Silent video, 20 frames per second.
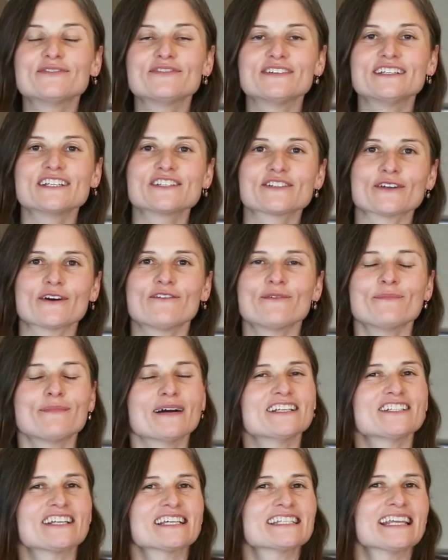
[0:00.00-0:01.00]
to finish off
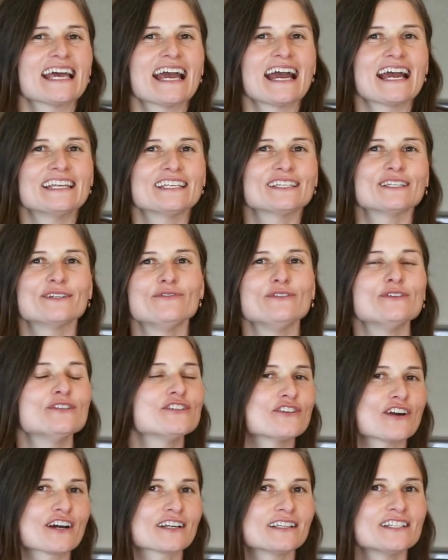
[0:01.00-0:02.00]
by just adding a few
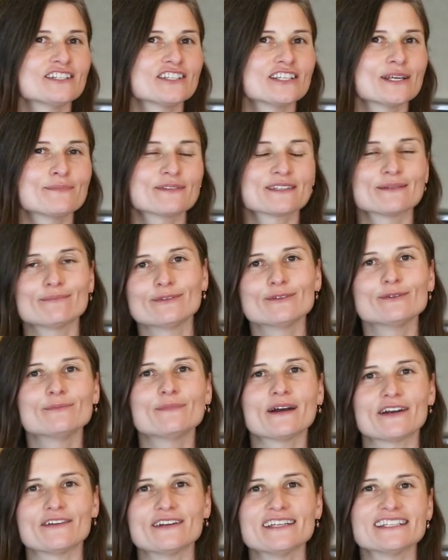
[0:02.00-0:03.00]
chocolate chips and
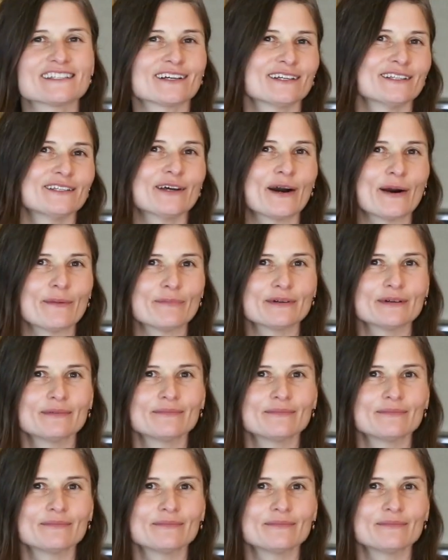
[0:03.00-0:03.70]
blueberries on top.